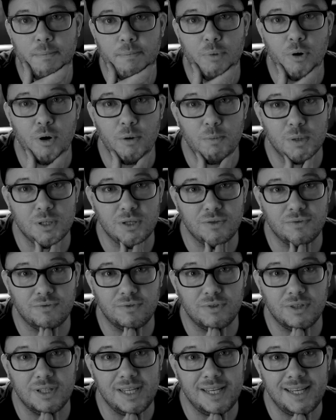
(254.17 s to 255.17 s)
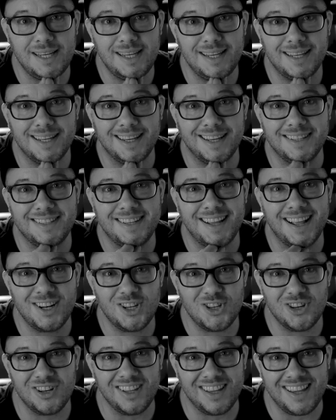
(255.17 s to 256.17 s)
purposefully,
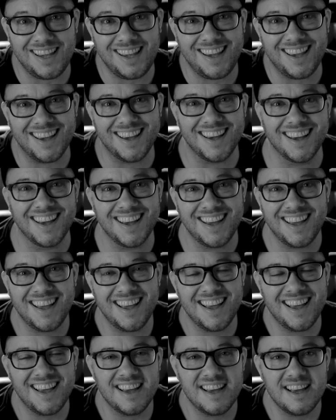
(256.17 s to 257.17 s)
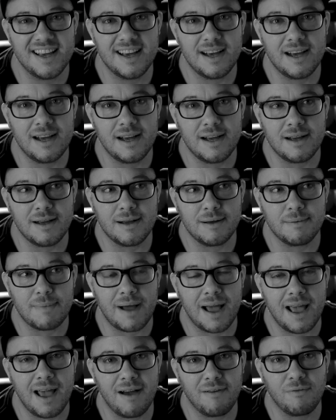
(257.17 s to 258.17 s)
intentionally.
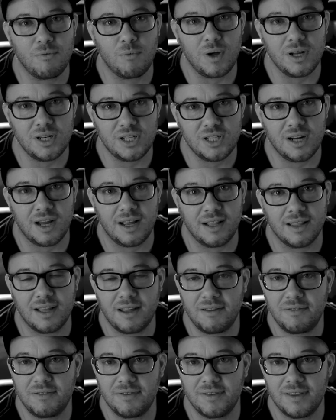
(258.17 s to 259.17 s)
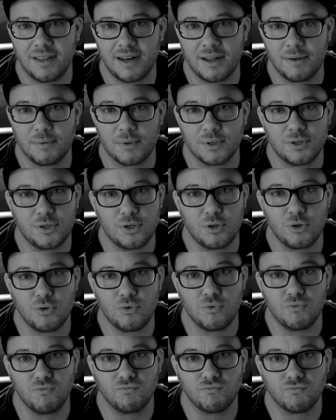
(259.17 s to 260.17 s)
I have one shot left that I will
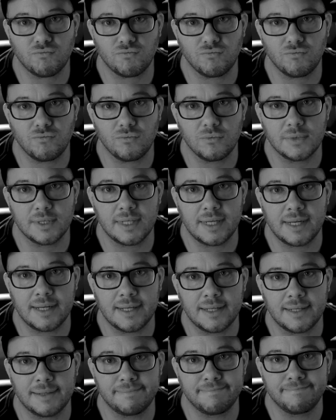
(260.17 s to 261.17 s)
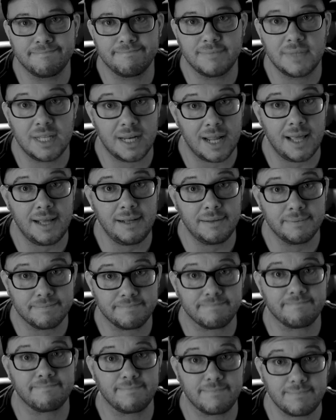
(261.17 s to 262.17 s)
do today,
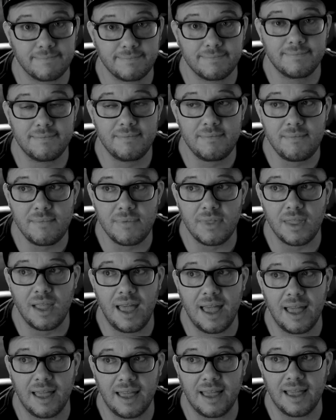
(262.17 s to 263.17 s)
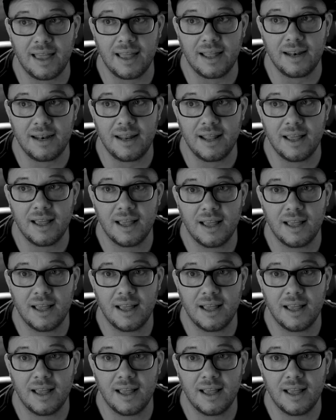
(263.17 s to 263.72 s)
and